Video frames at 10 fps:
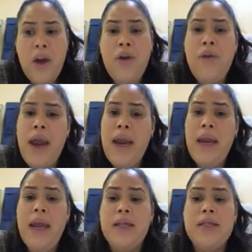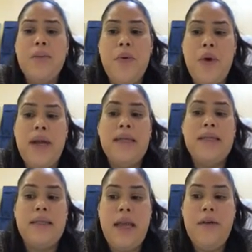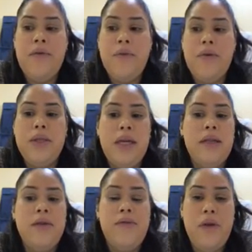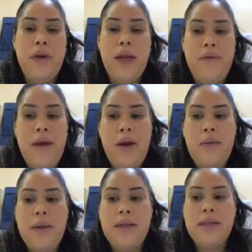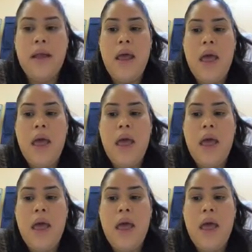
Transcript: Creating and supporting safe, productive learning environments